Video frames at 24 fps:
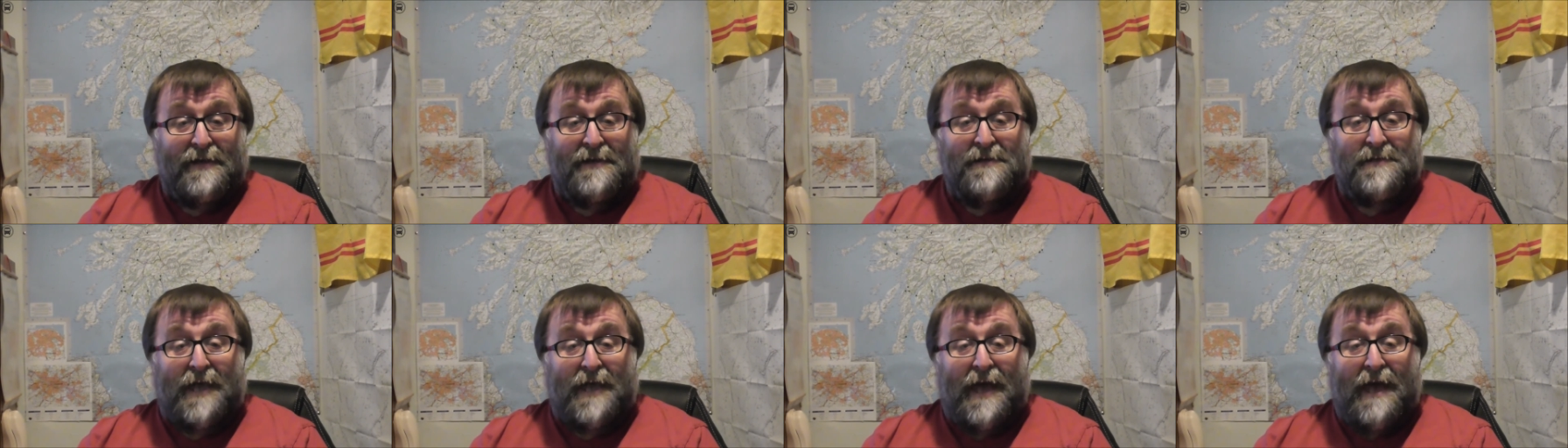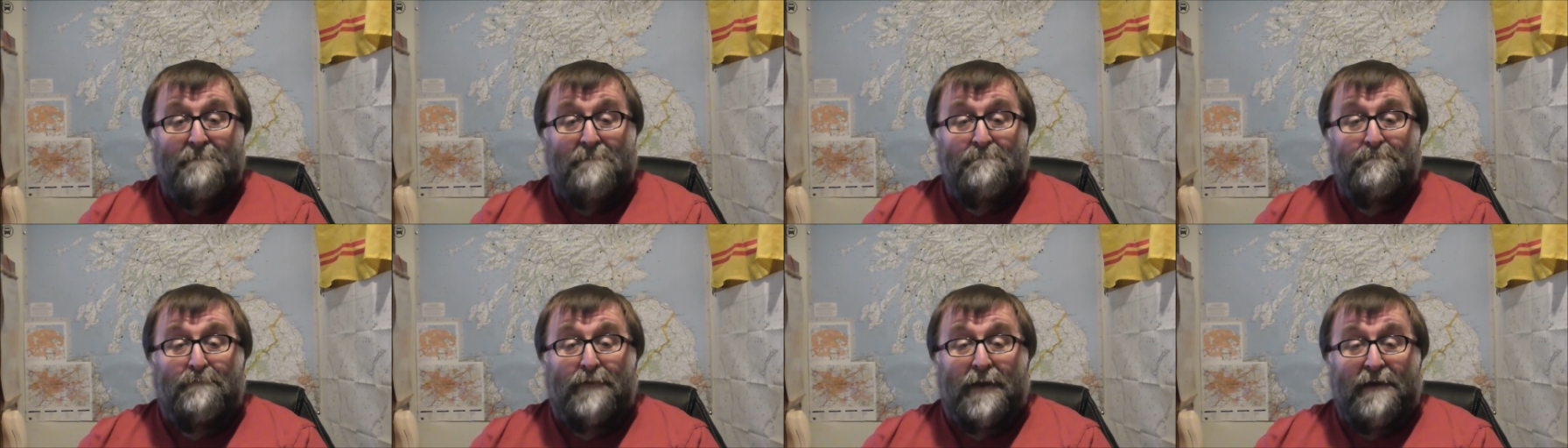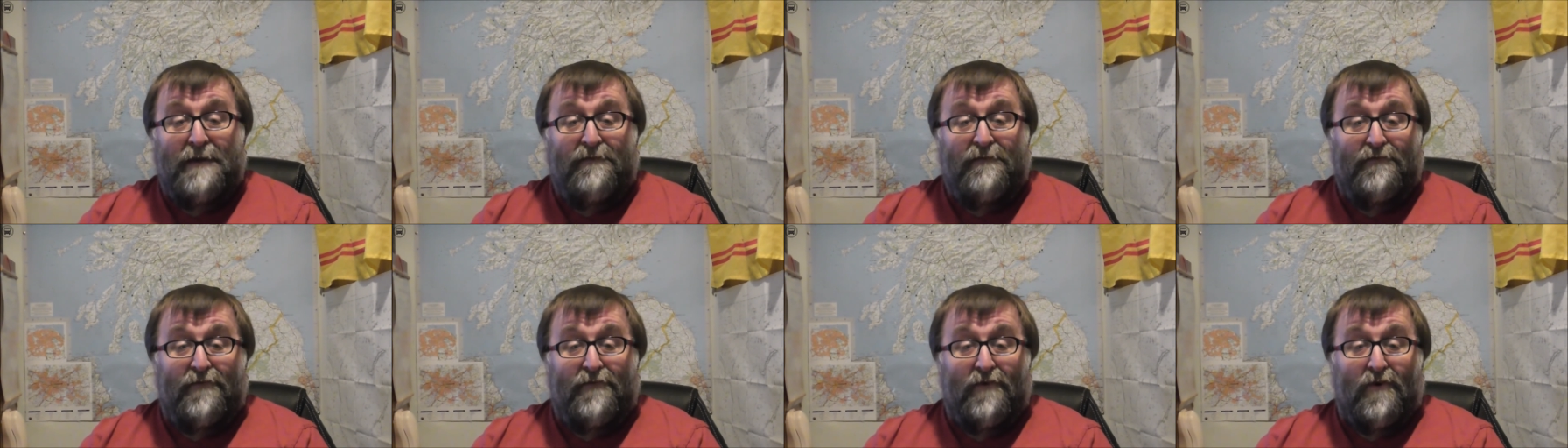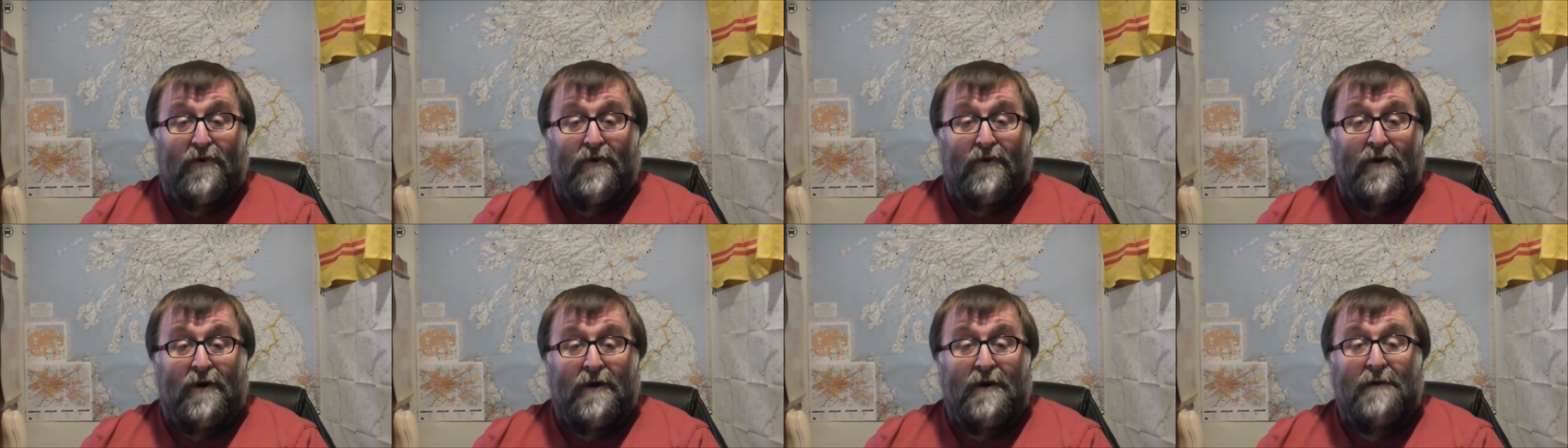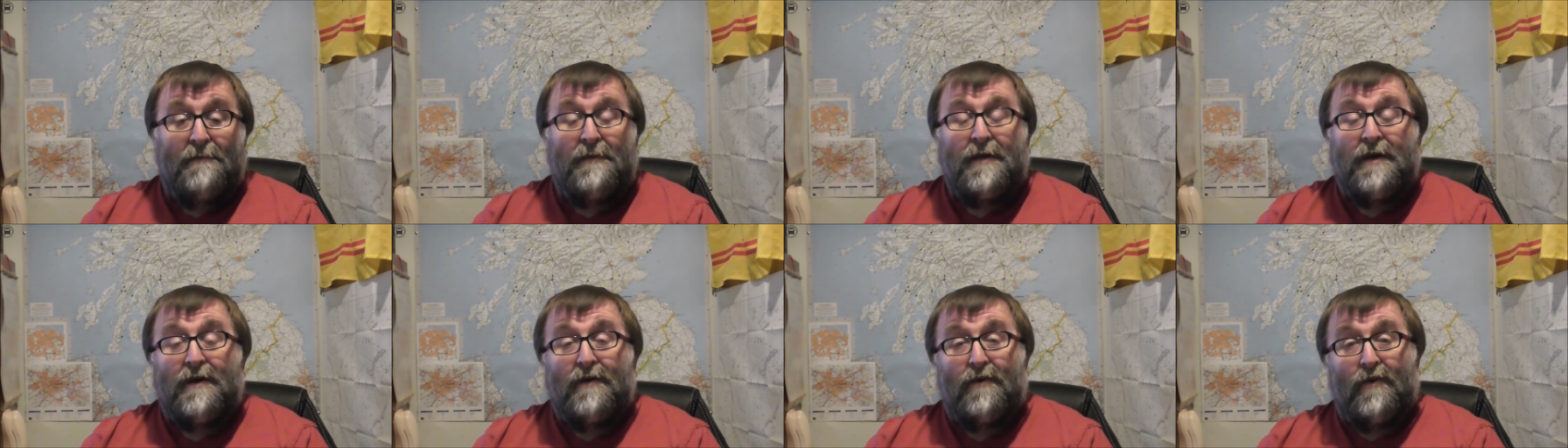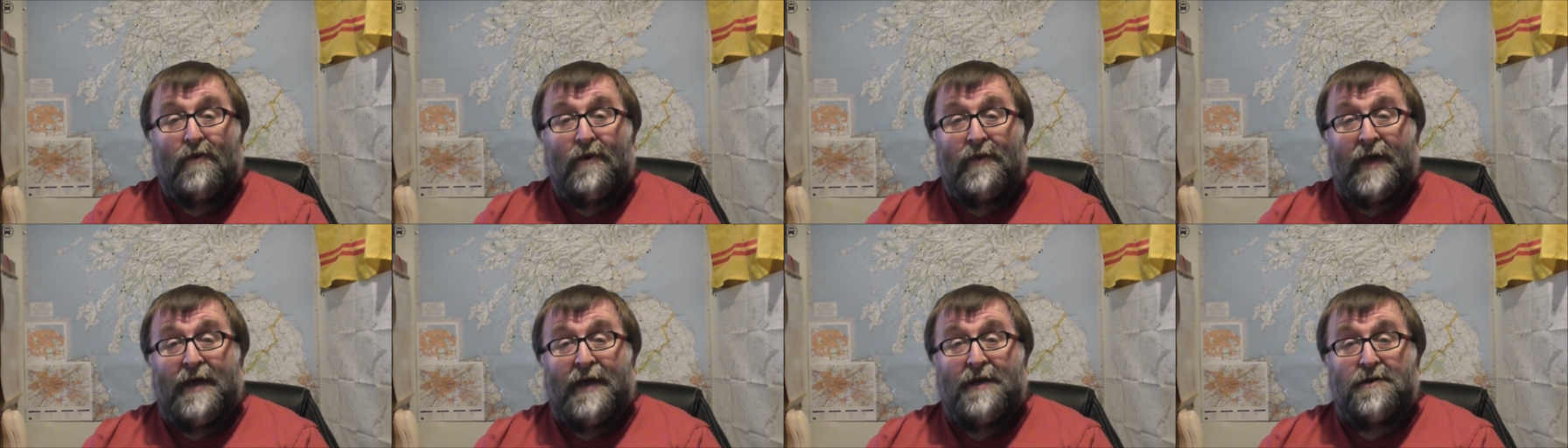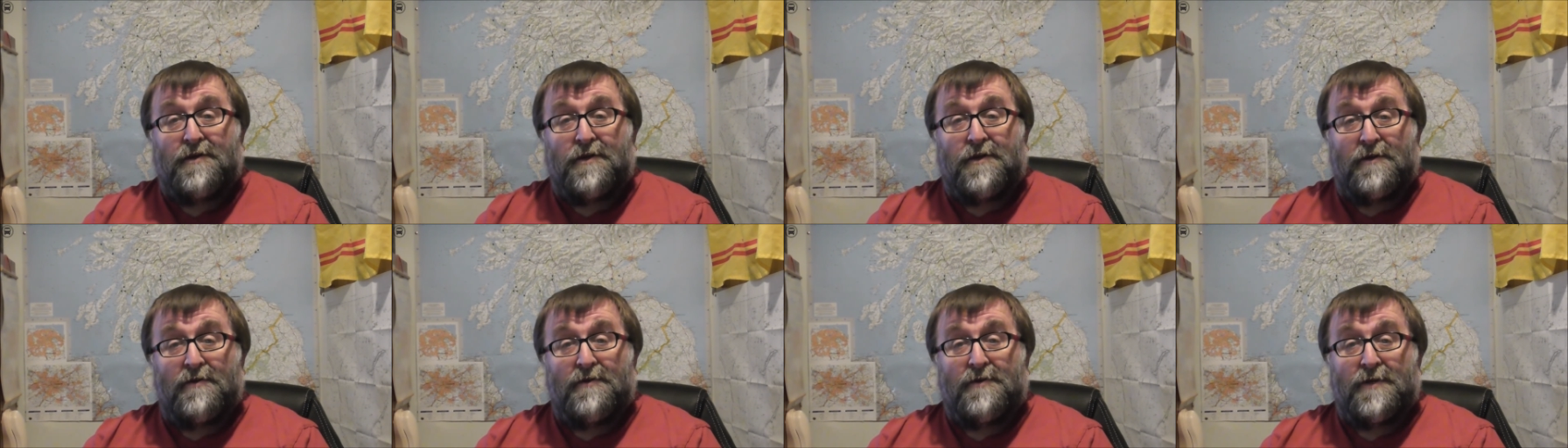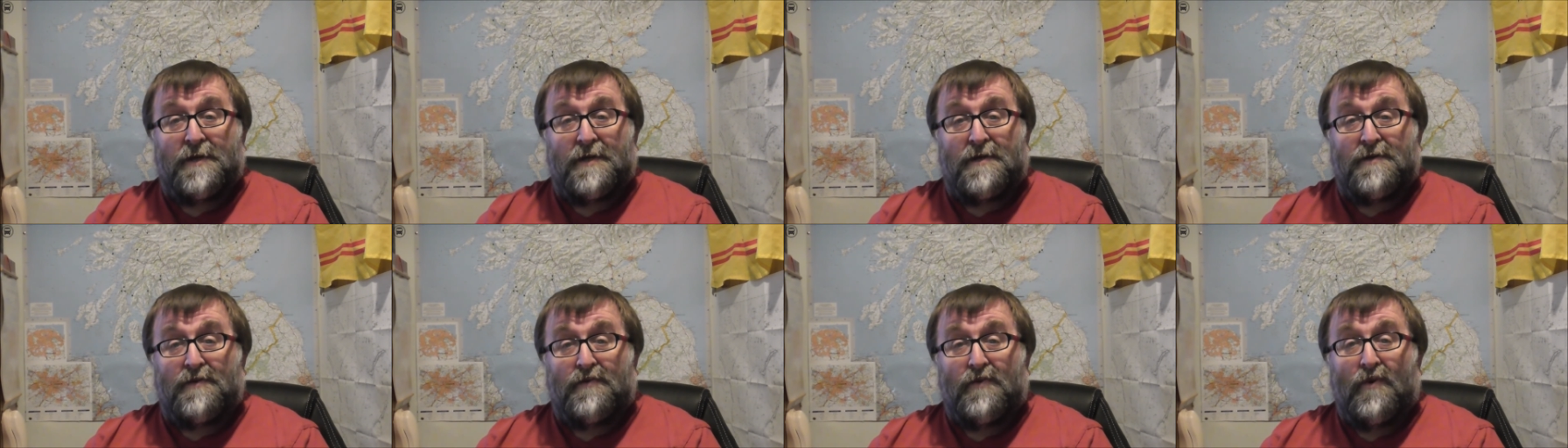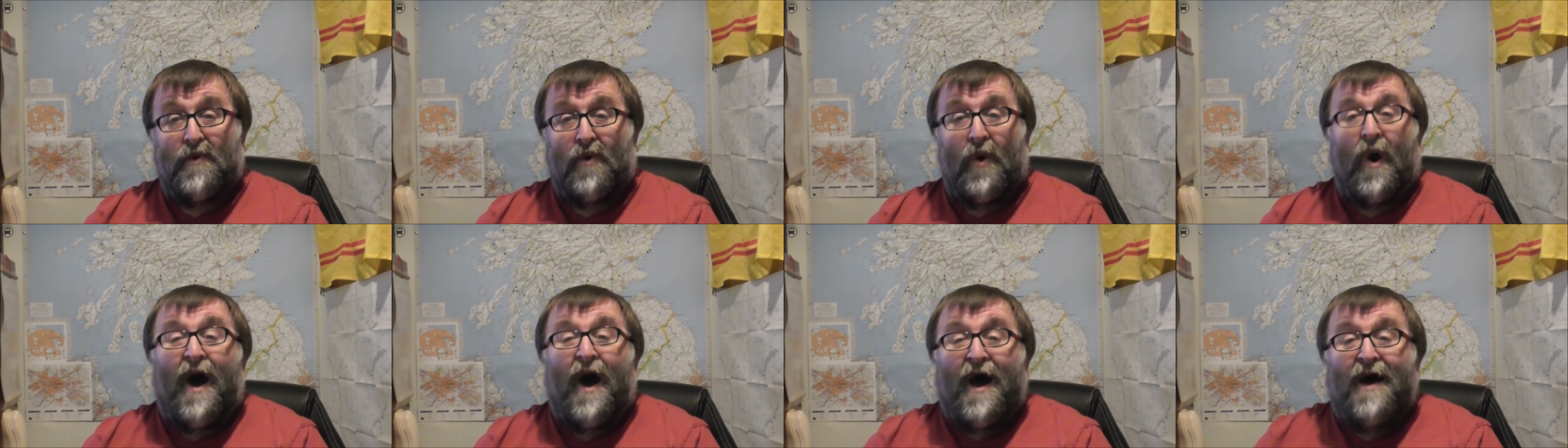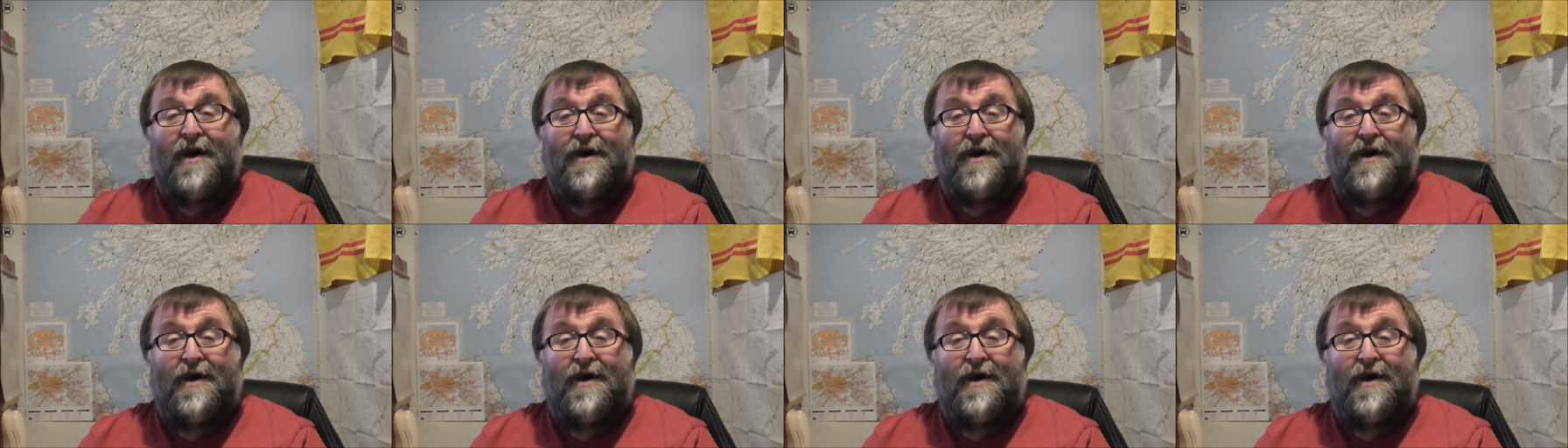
is MP4 with H.264,